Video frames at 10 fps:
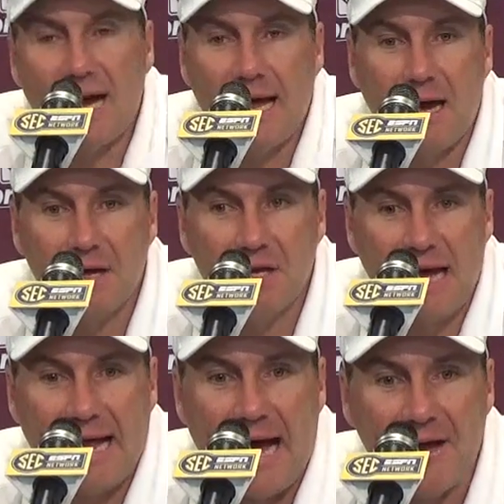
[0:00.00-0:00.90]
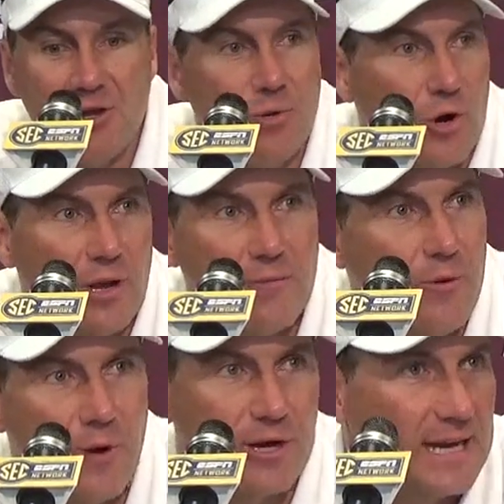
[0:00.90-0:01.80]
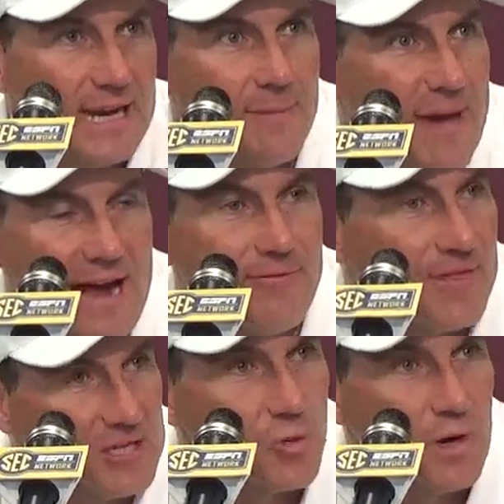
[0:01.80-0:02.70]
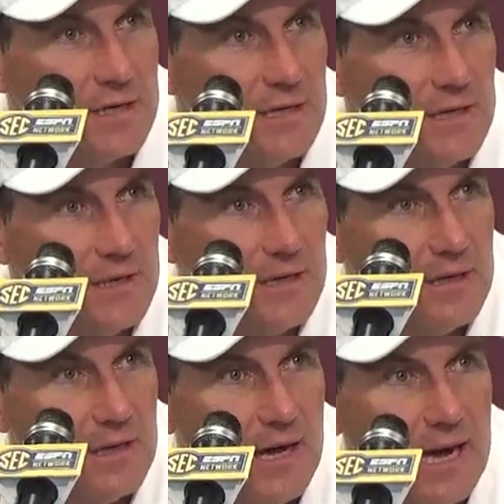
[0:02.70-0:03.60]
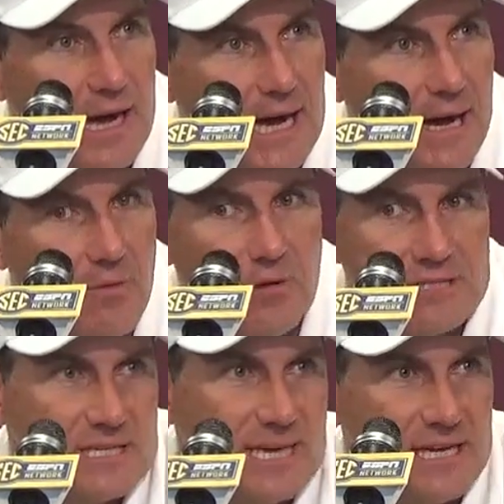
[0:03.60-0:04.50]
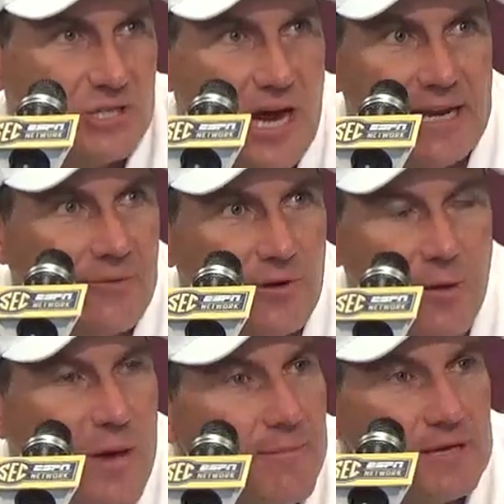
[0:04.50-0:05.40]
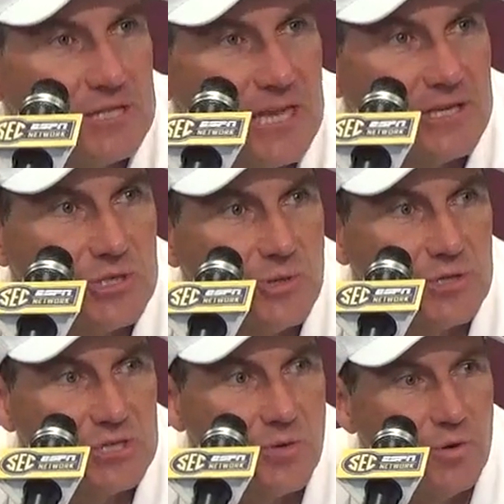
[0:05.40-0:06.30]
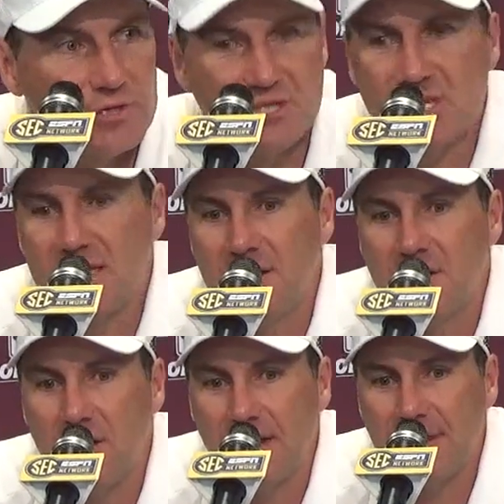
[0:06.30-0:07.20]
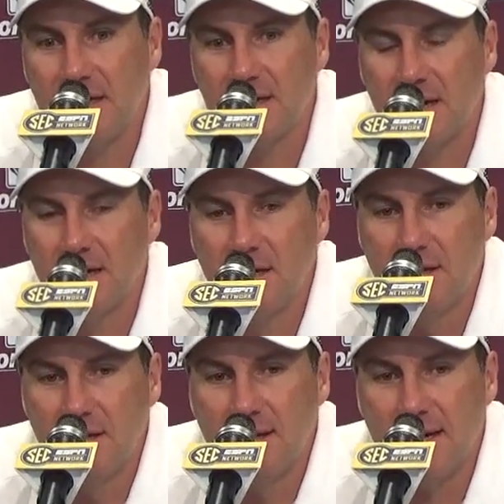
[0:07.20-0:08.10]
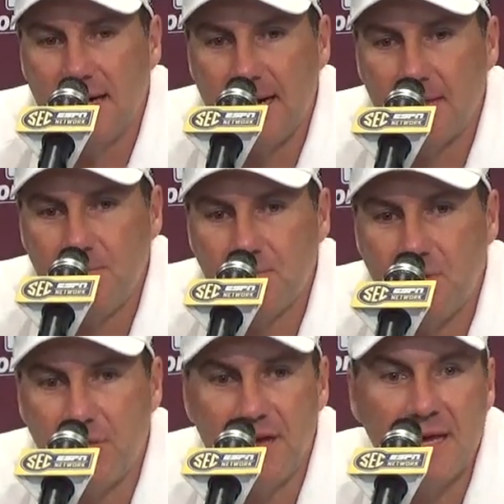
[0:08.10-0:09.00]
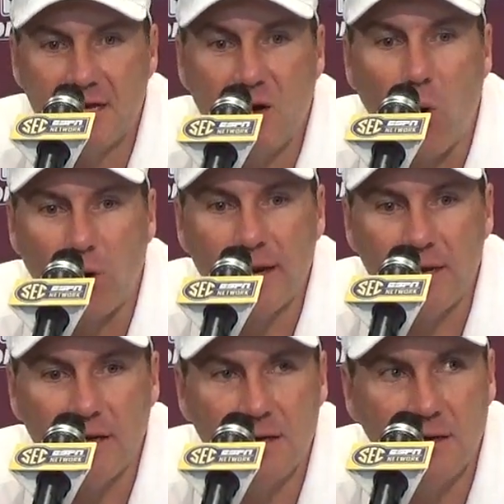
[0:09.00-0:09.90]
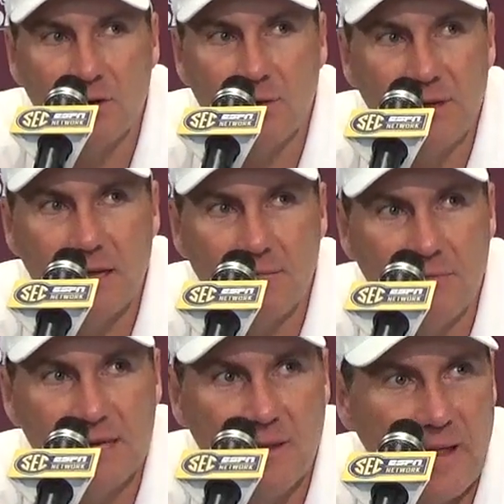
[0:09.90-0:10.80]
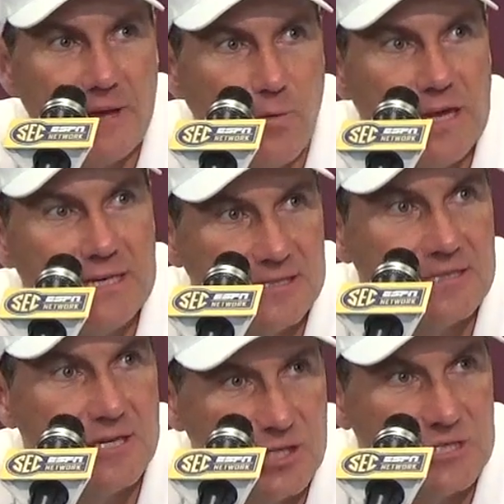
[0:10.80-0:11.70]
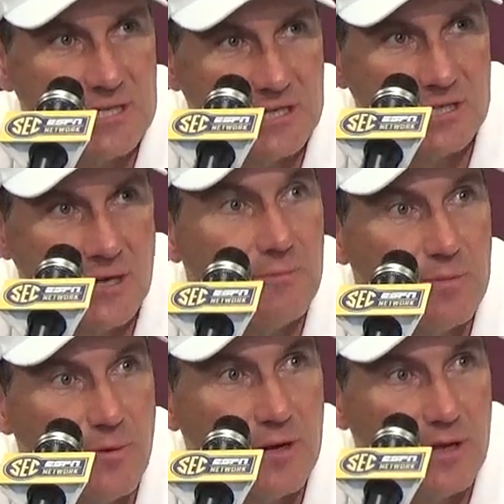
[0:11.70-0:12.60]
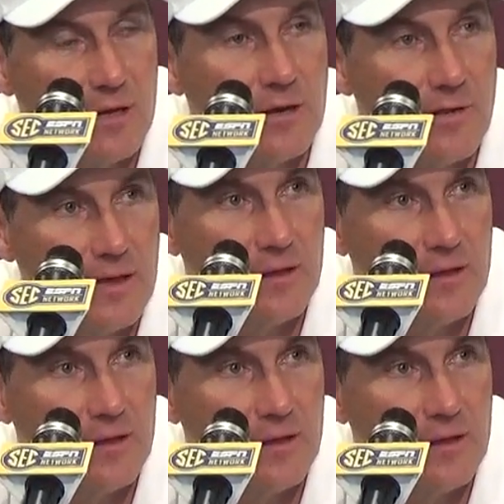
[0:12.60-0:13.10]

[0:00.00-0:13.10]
I knew early we weren't going to get him back for this one. Was the take, so I didn't really pay much attention to it. So we'll see. You know, I think. Both he and Corey, you know, could be mid to late week decisions, and it's going to be pretty, you know,